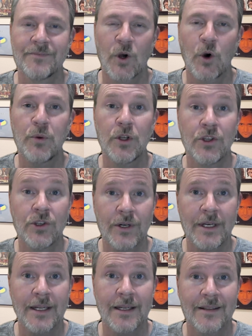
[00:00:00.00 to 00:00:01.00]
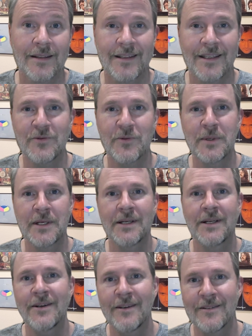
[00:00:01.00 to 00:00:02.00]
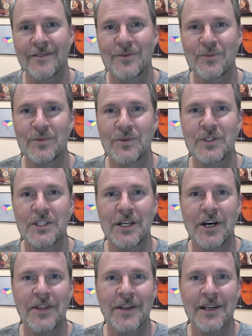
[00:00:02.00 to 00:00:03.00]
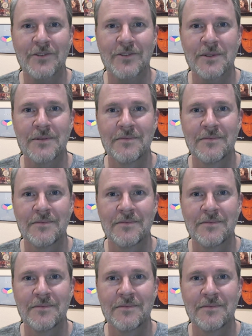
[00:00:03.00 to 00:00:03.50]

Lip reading: Hope you enjoy it. Thanks for being here, and see you on the next one.